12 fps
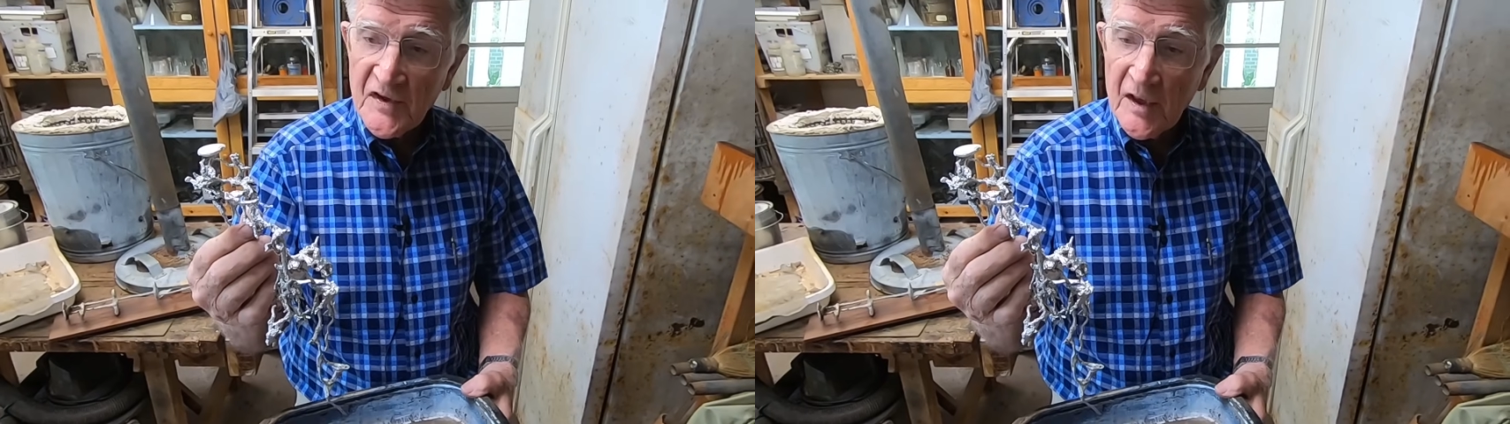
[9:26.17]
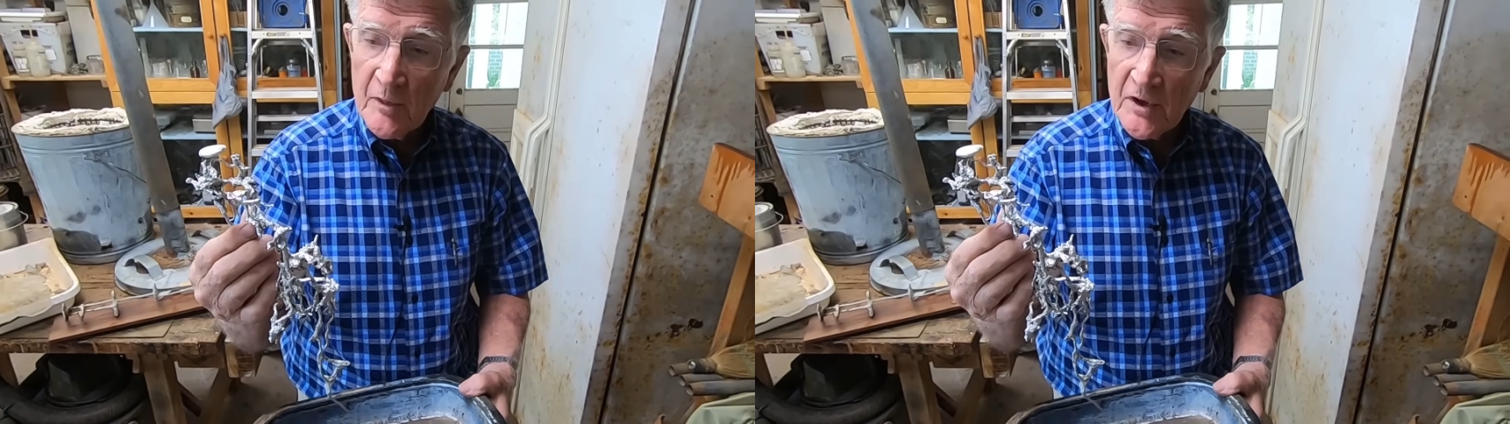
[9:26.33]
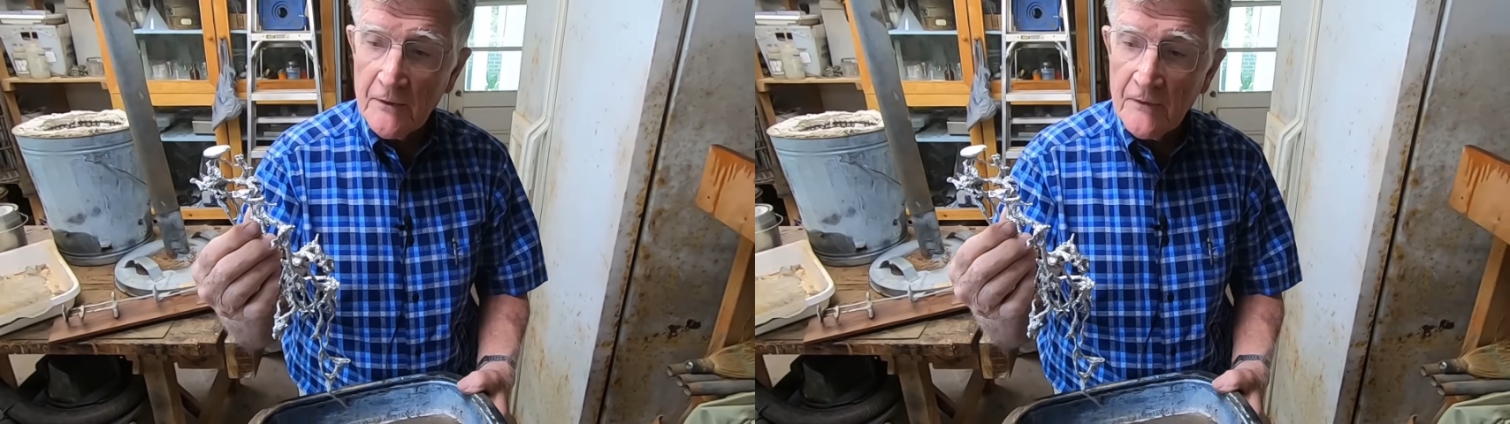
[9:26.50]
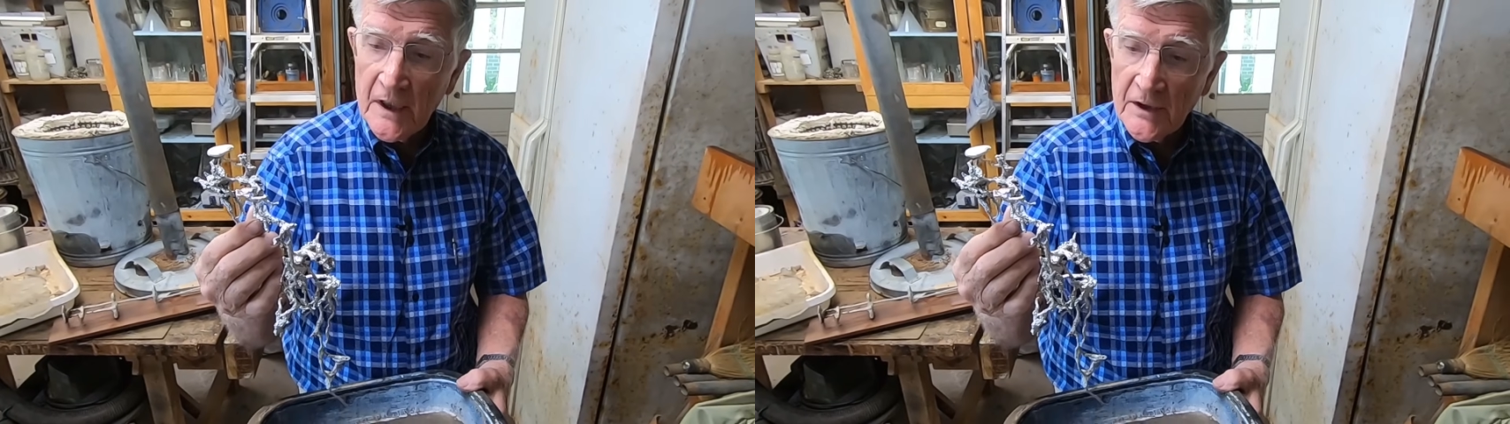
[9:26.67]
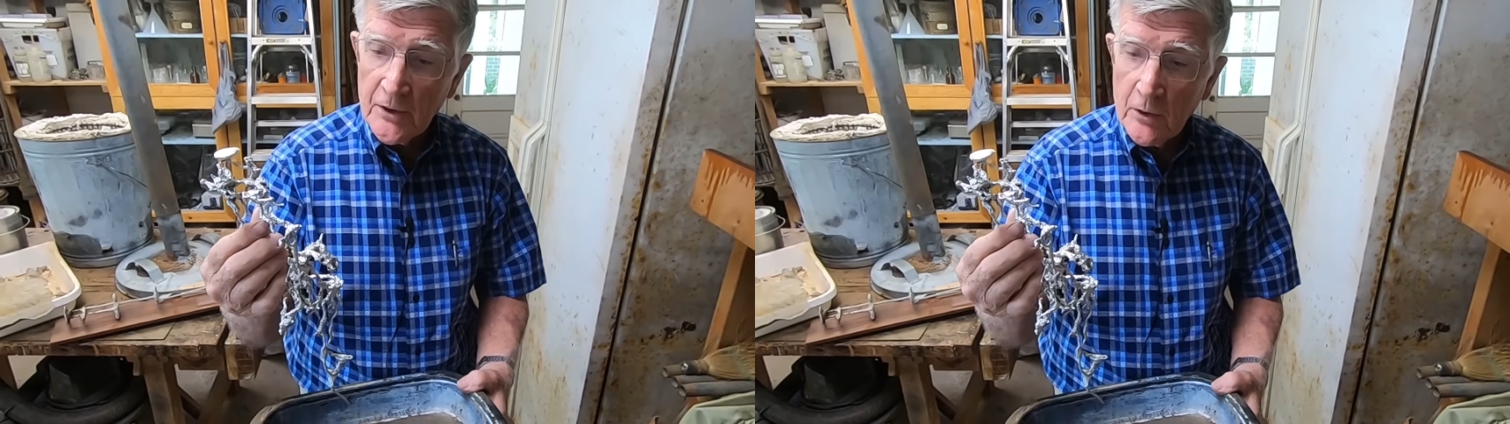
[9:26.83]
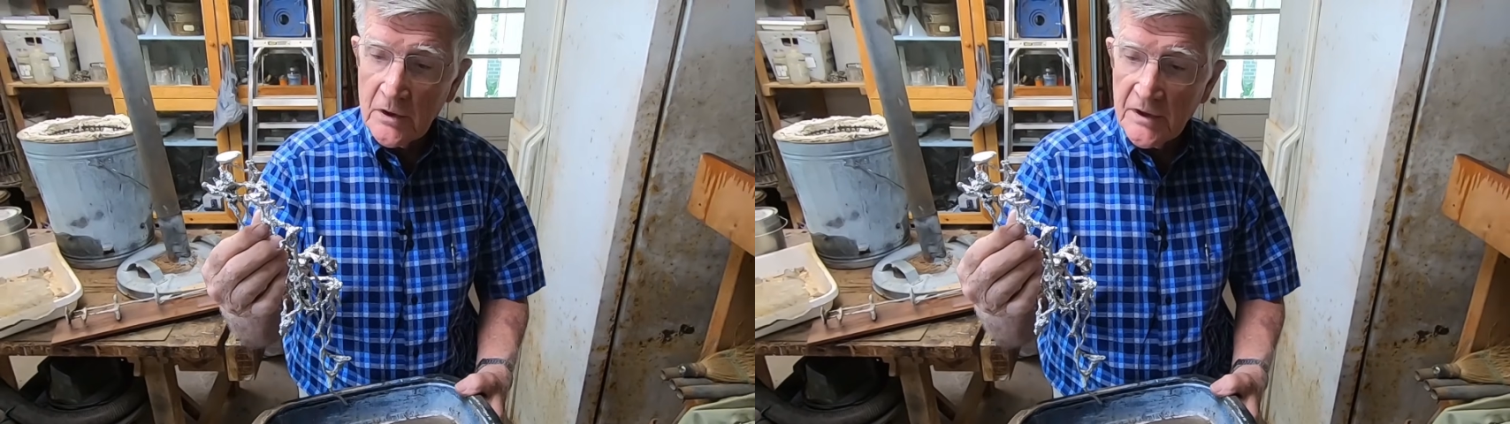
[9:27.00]
some of the
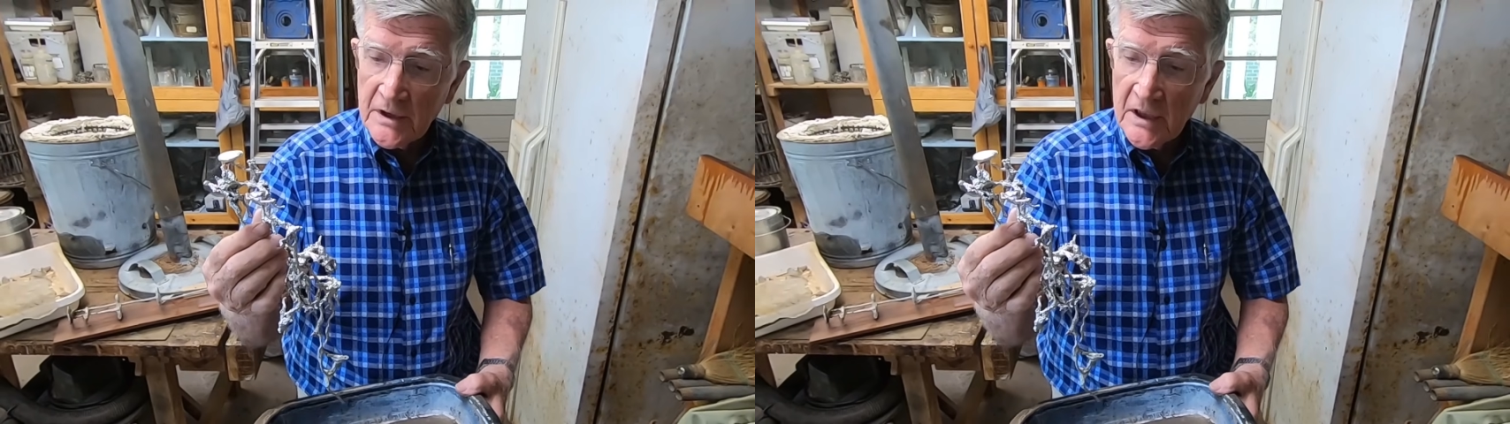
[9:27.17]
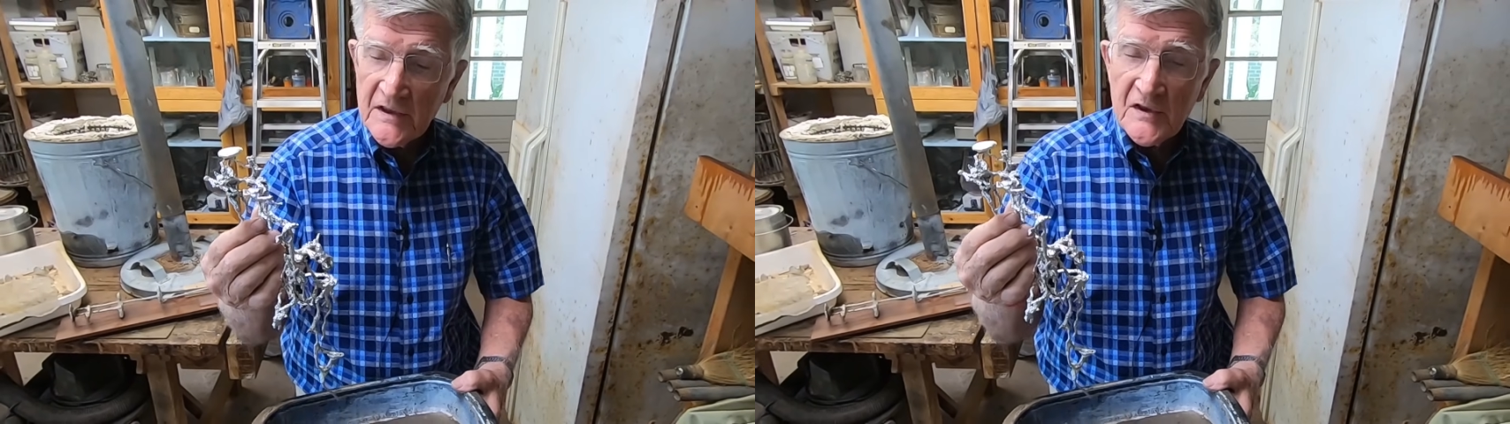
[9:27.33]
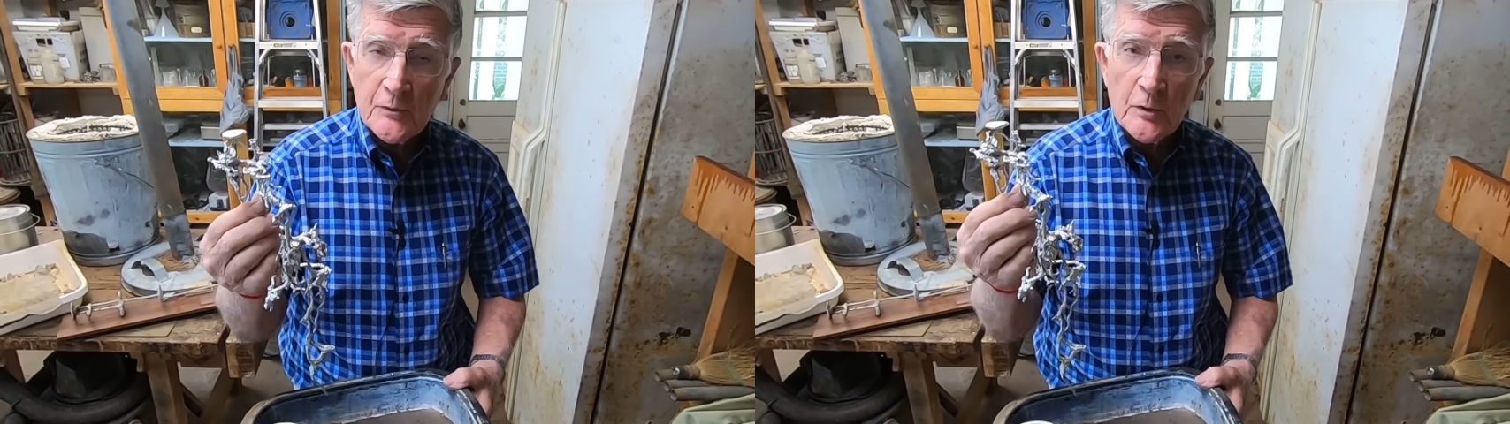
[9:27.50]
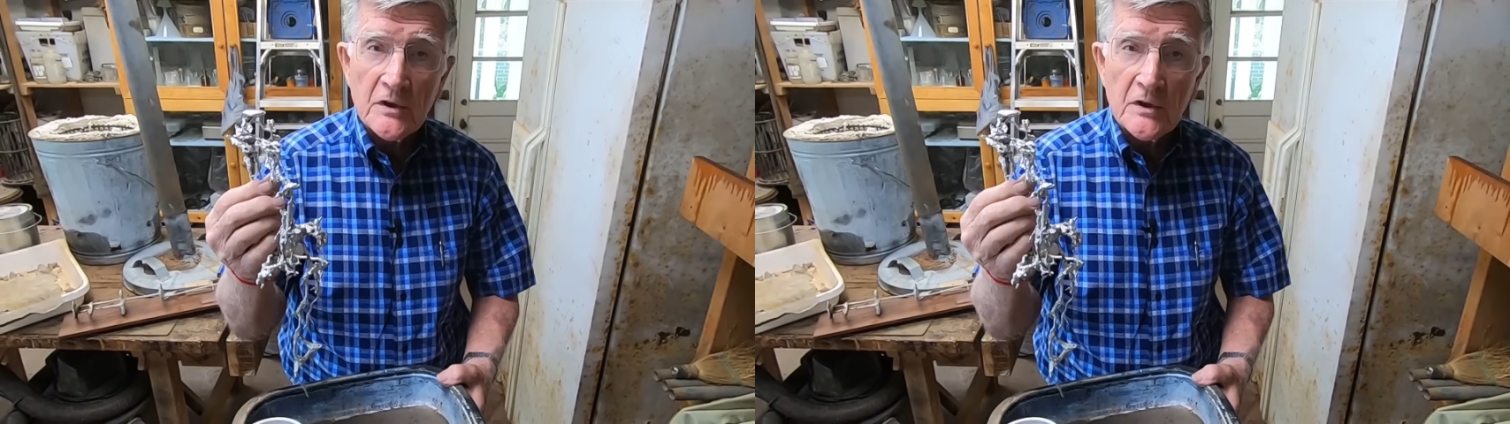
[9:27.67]
Pheidole nests